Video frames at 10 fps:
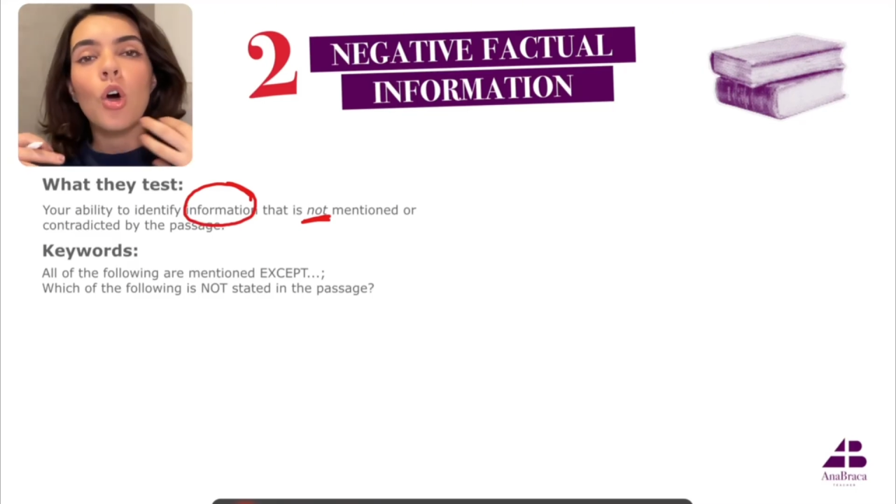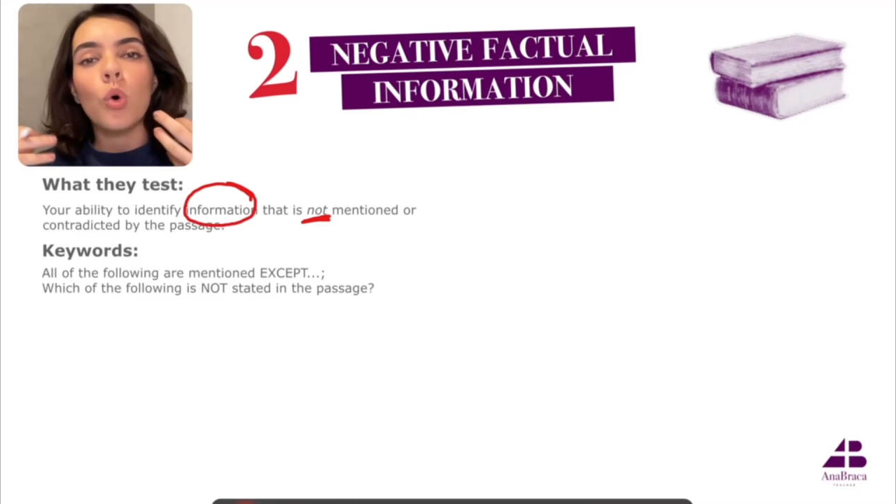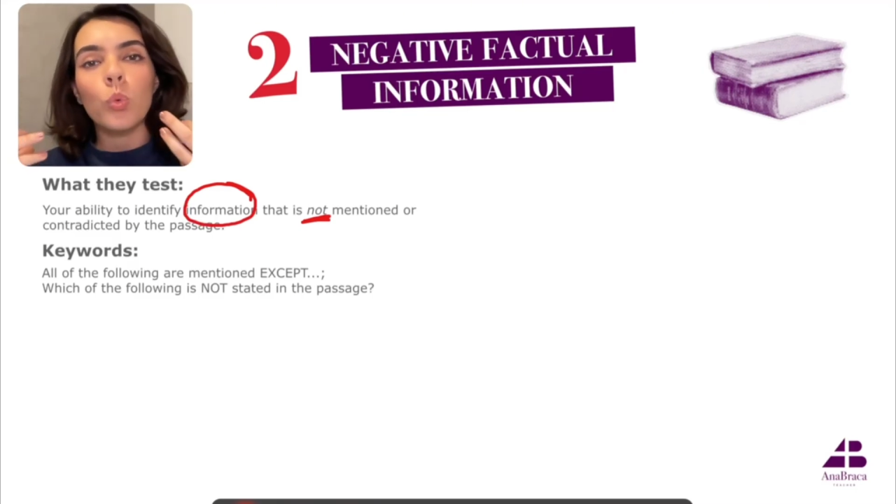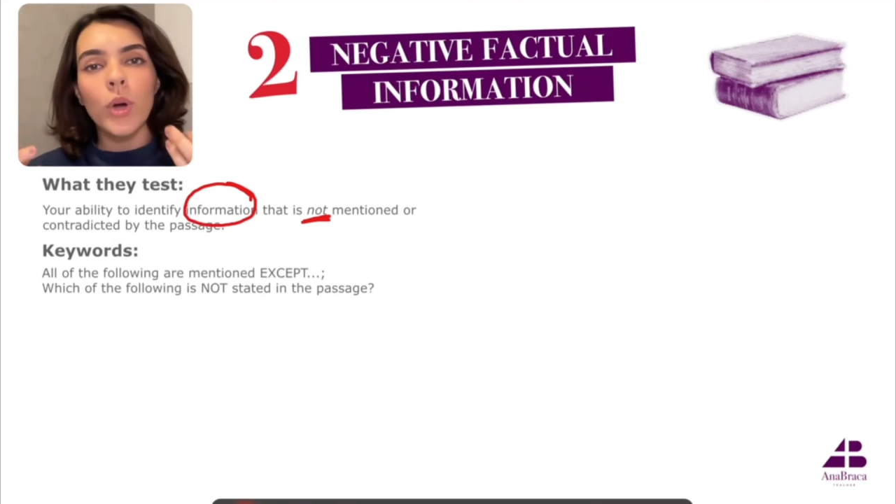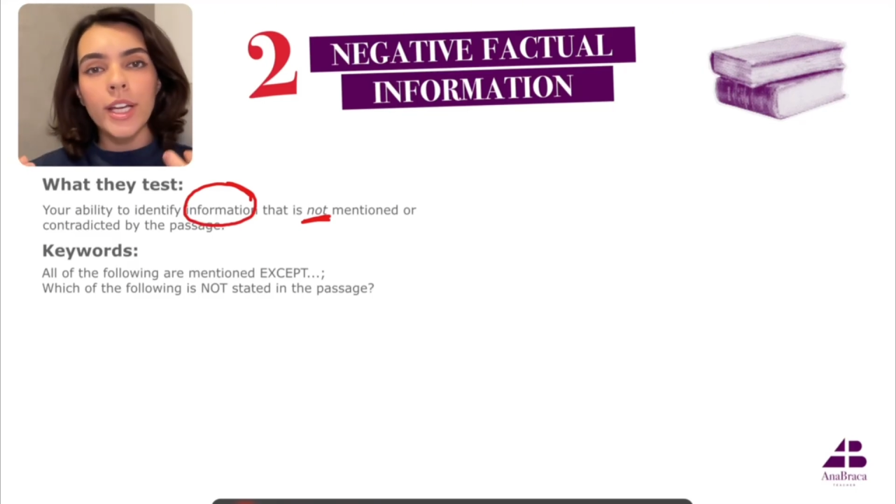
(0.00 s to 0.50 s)

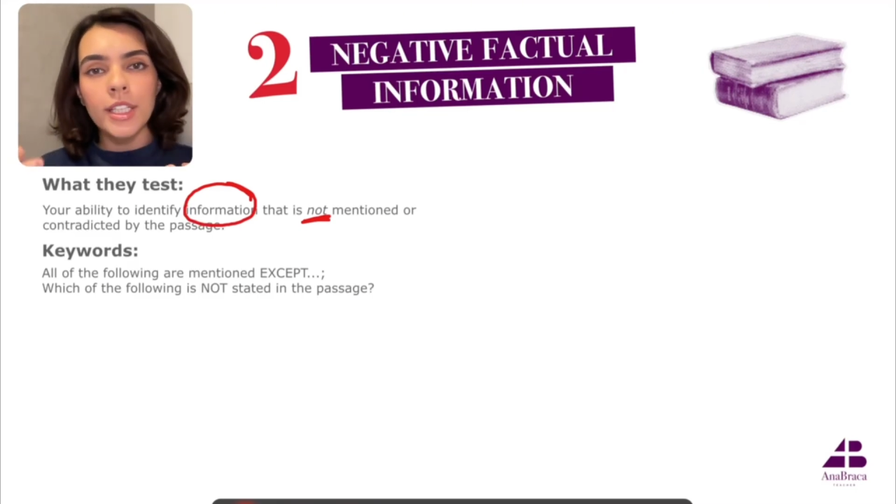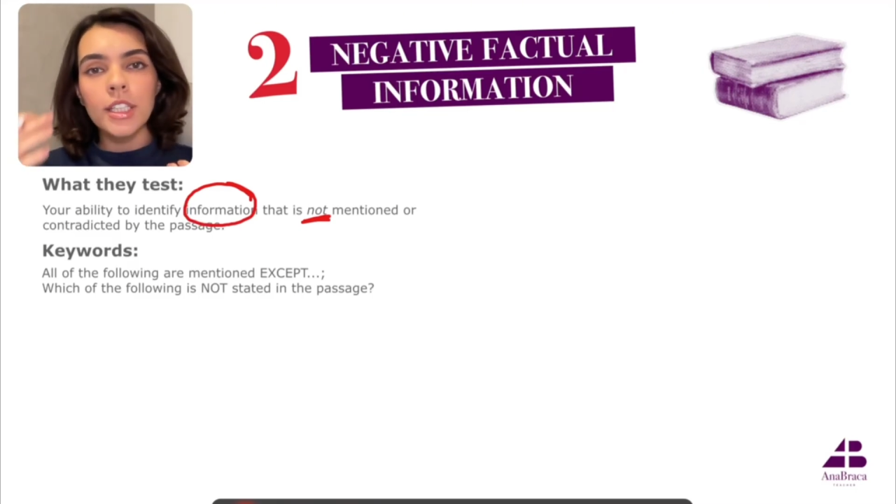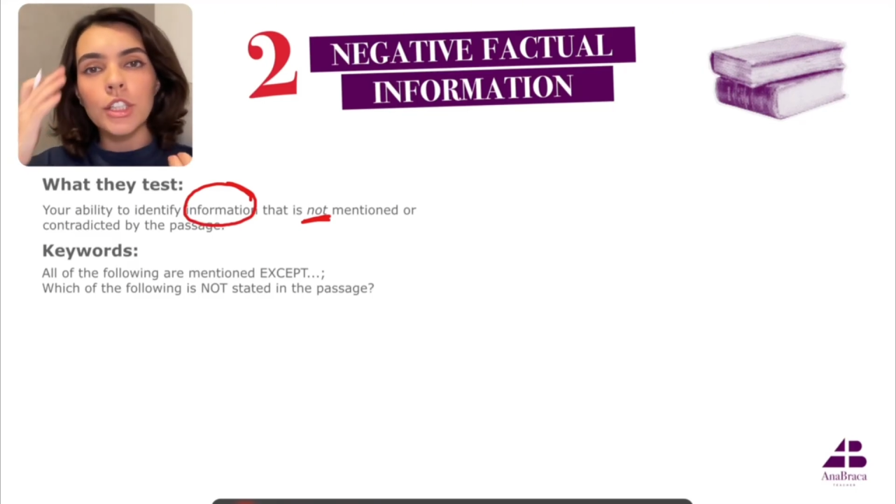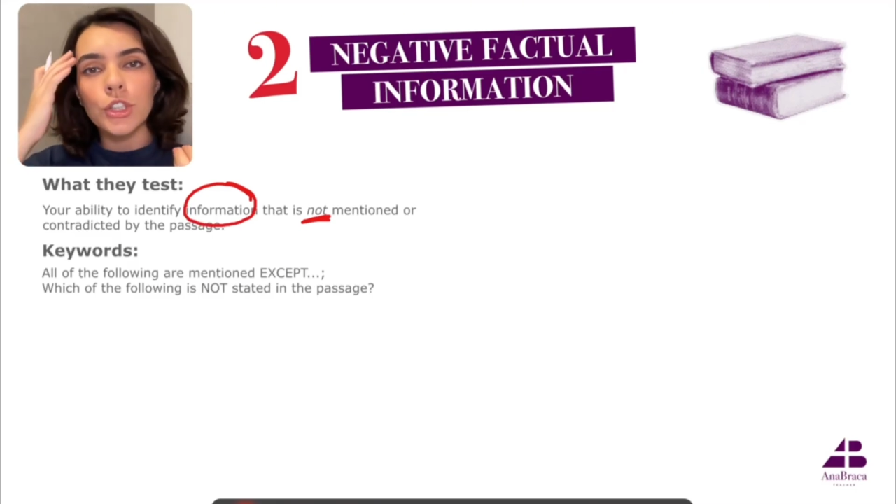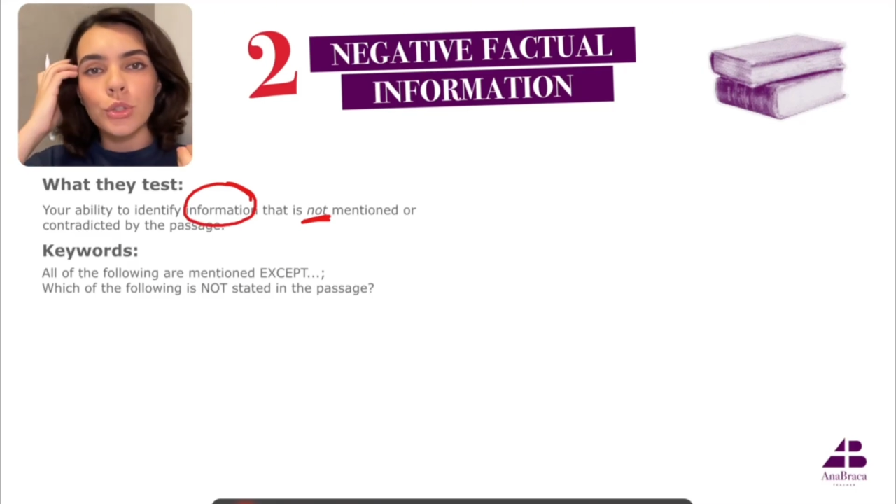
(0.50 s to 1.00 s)
When
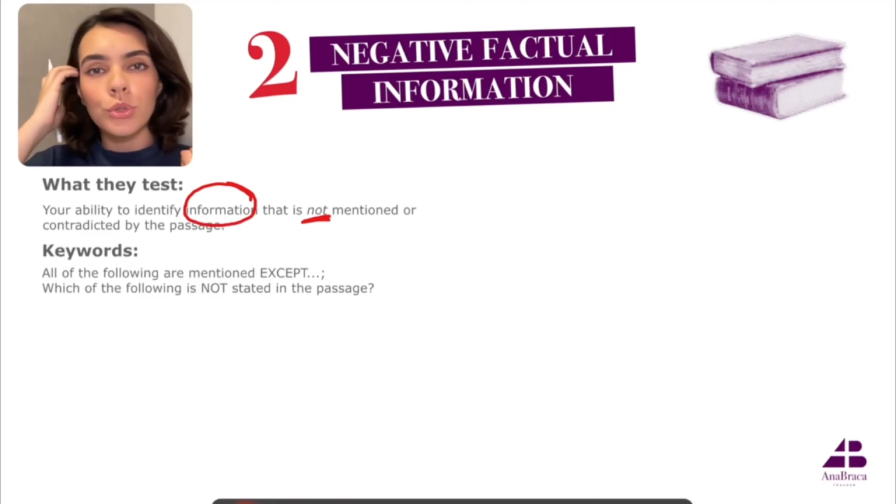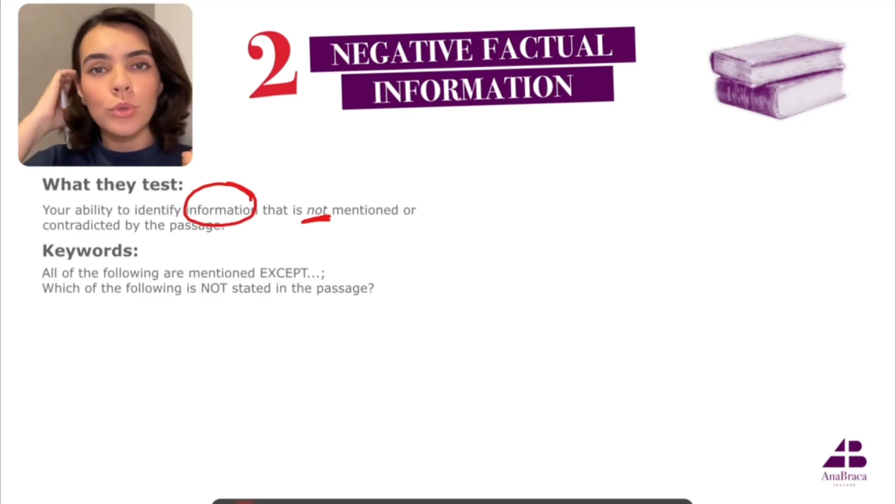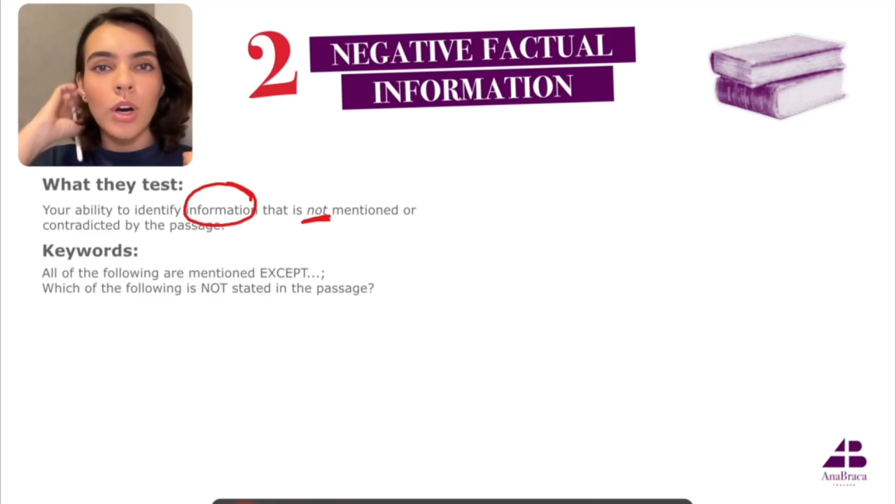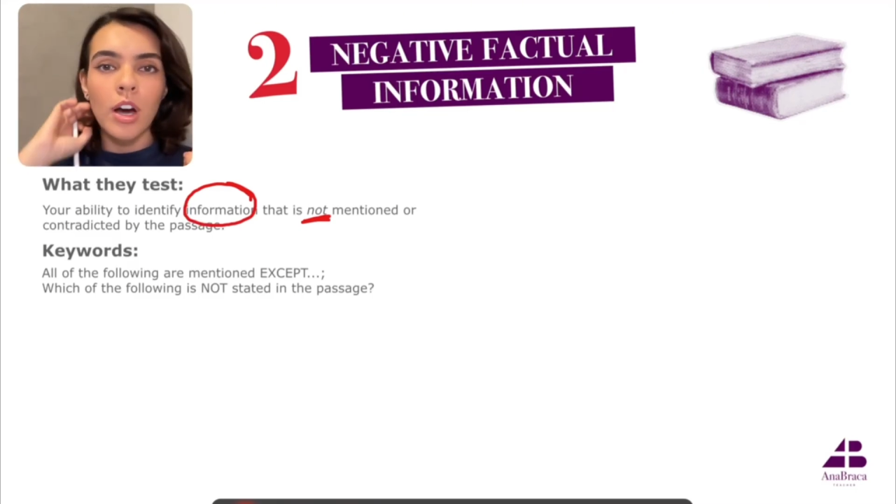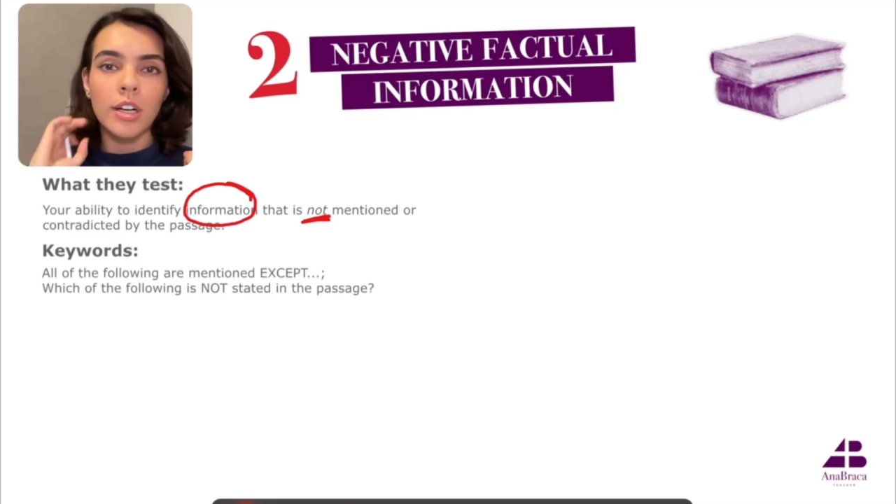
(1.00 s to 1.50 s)

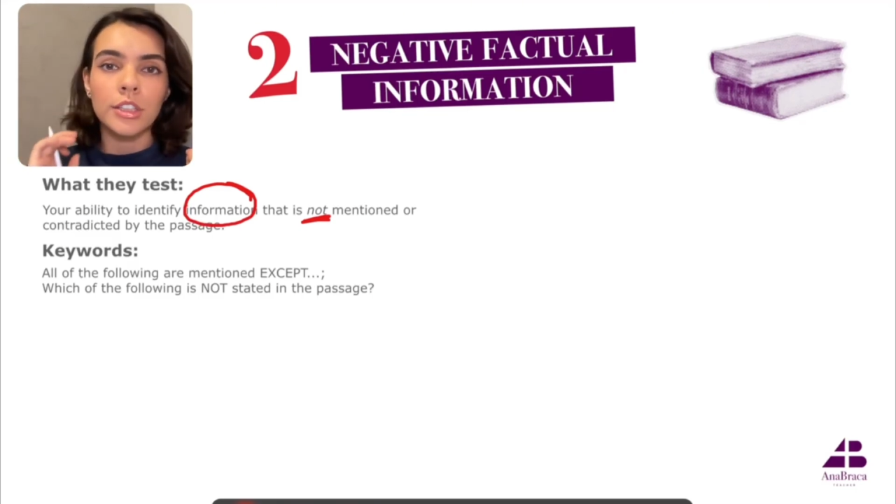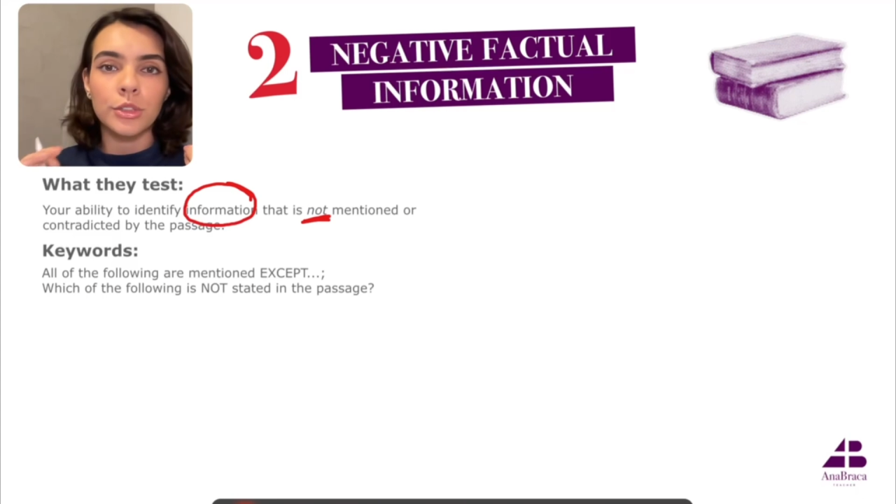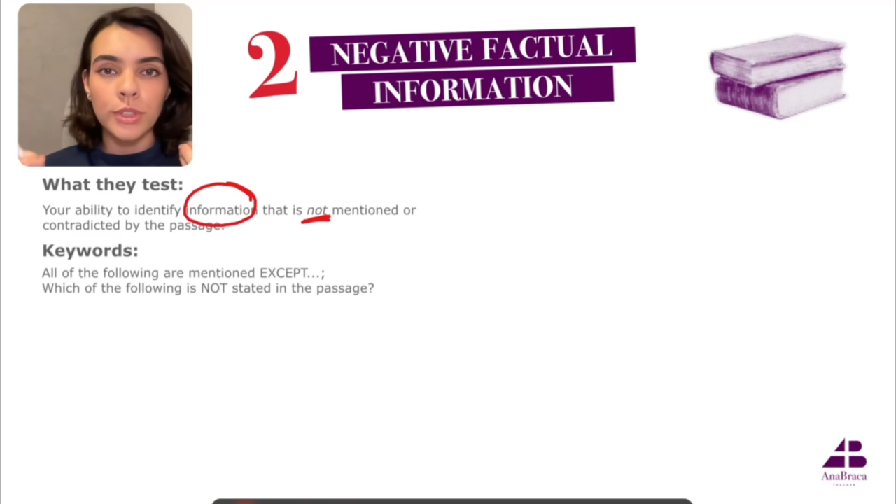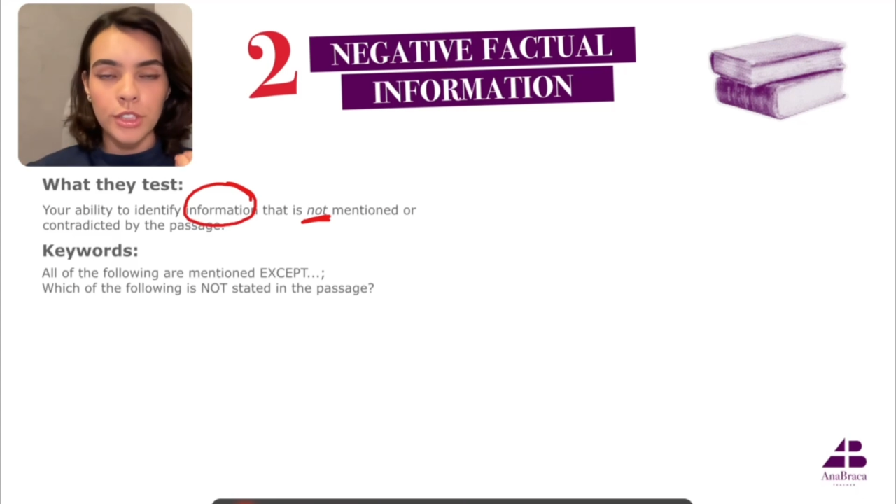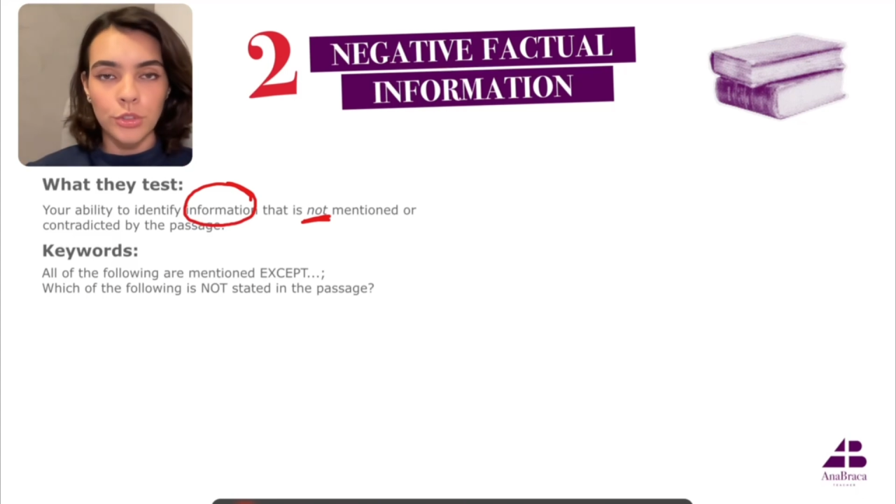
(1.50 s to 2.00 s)
you are
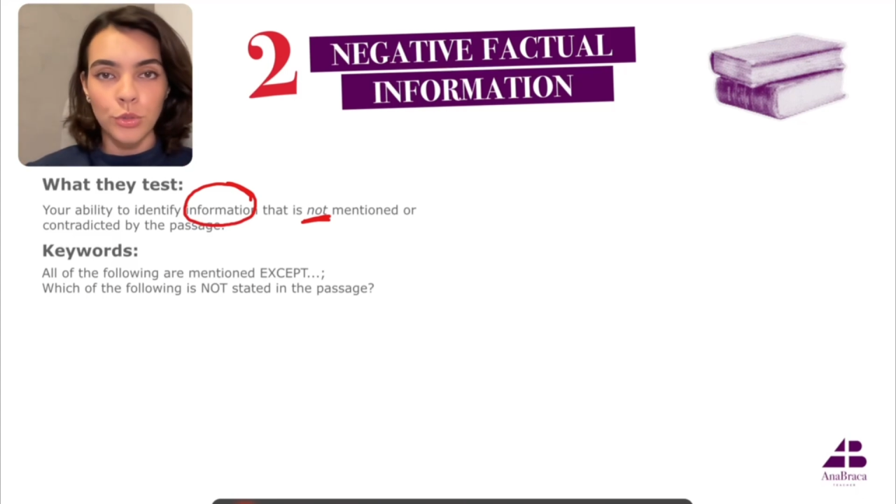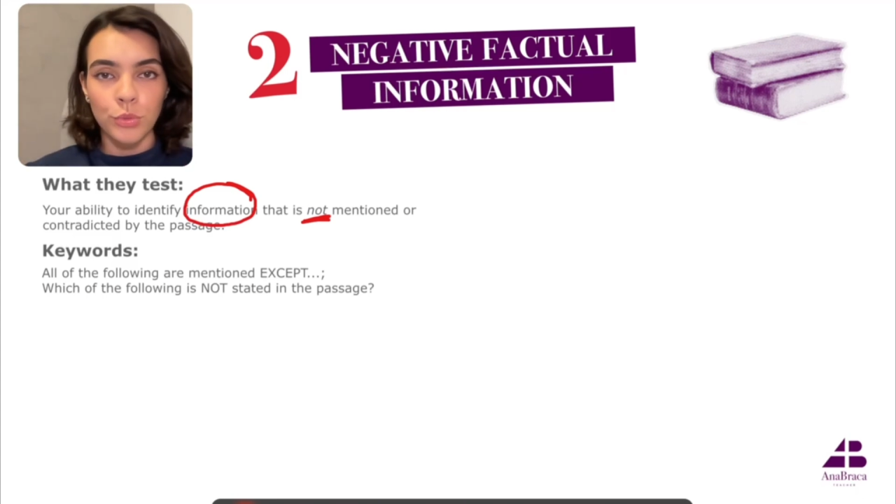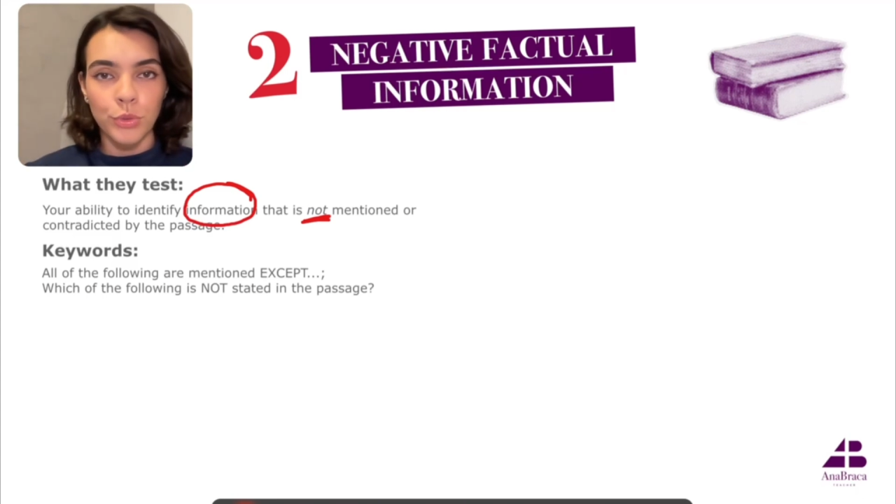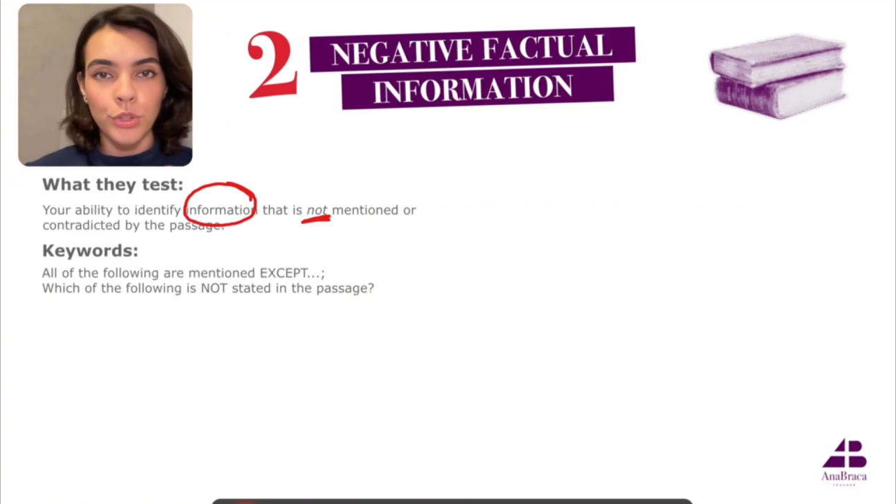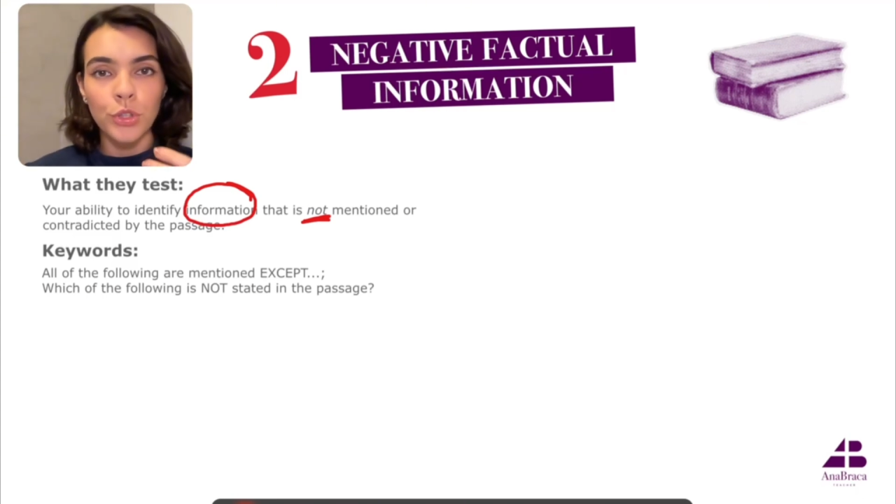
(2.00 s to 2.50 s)
doing the TOEFL,